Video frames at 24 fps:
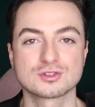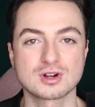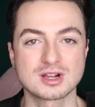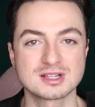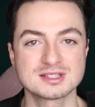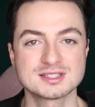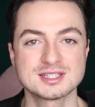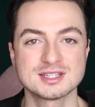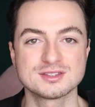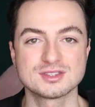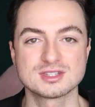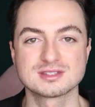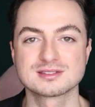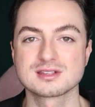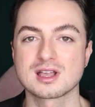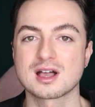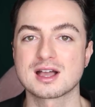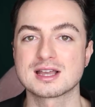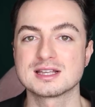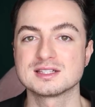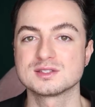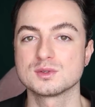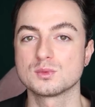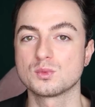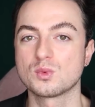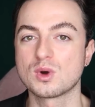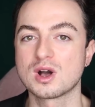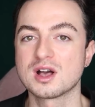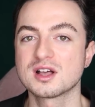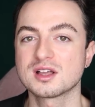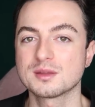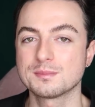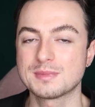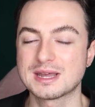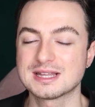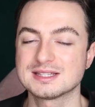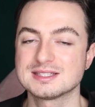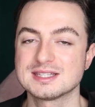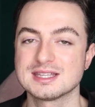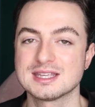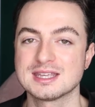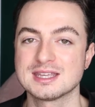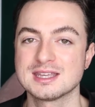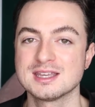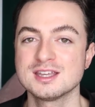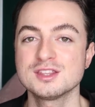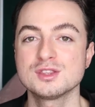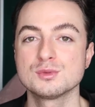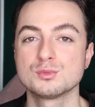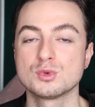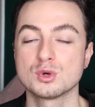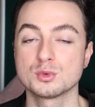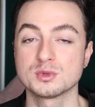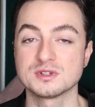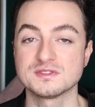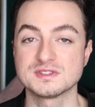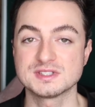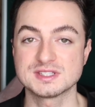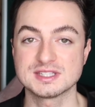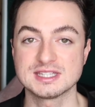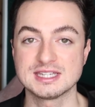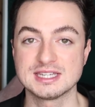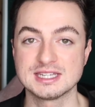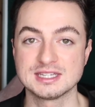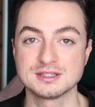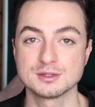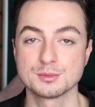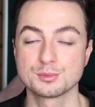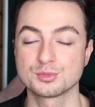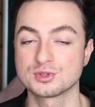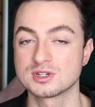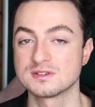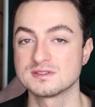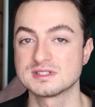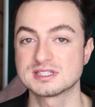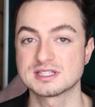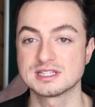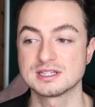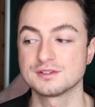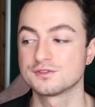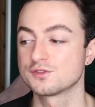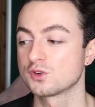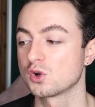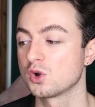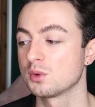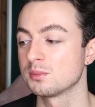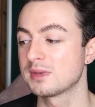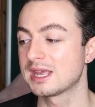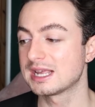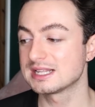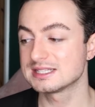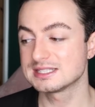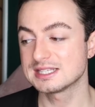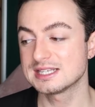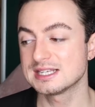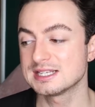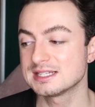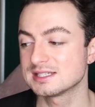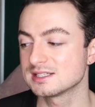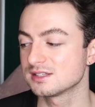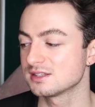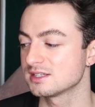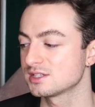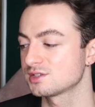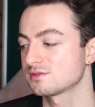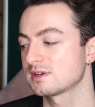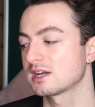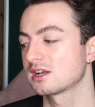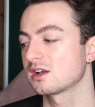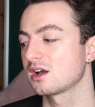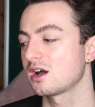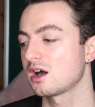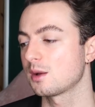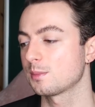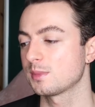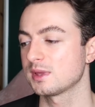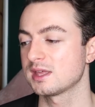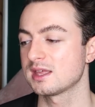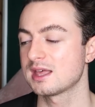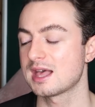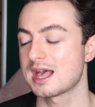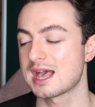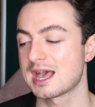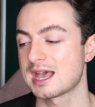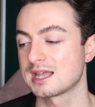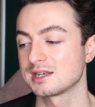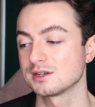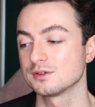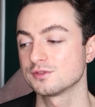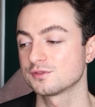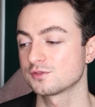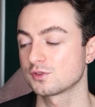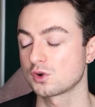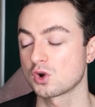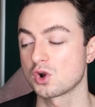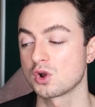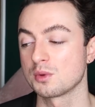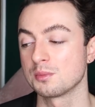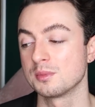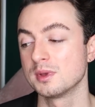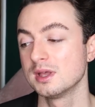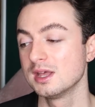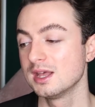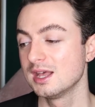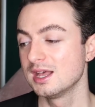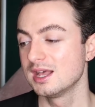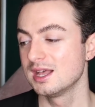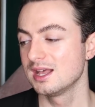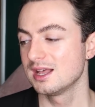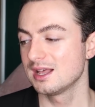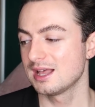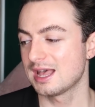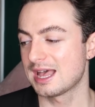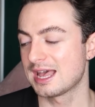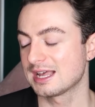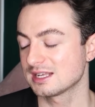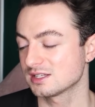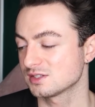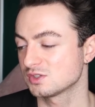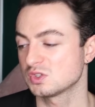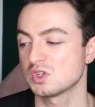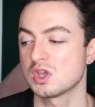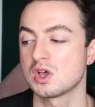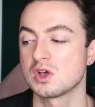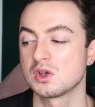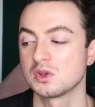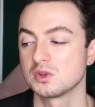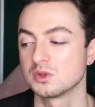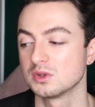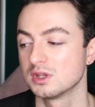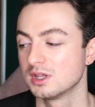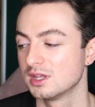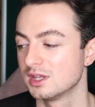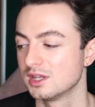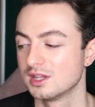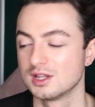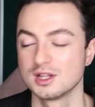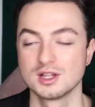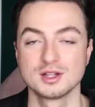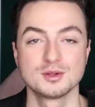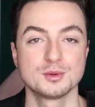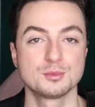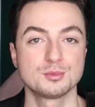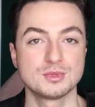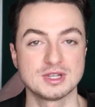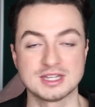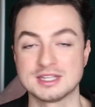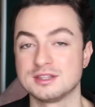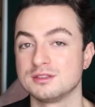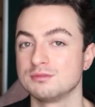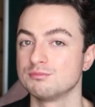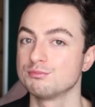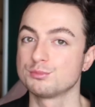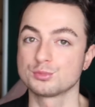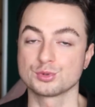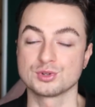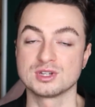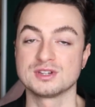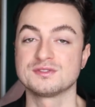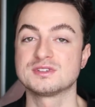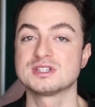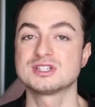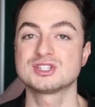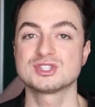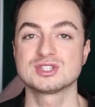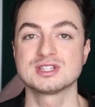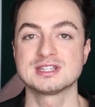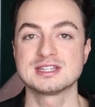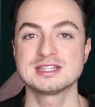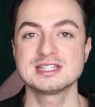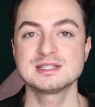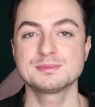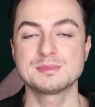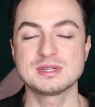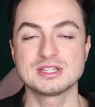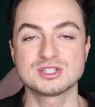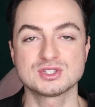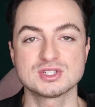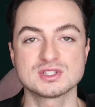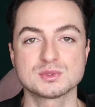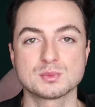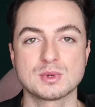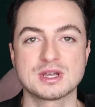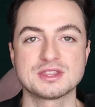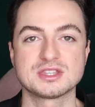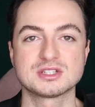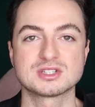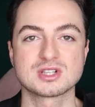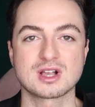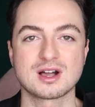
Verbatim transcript: Granted, the ties work better here than what we've seen previously from ATEEZ at this red carpet and from EXO in previous years, but it's just where the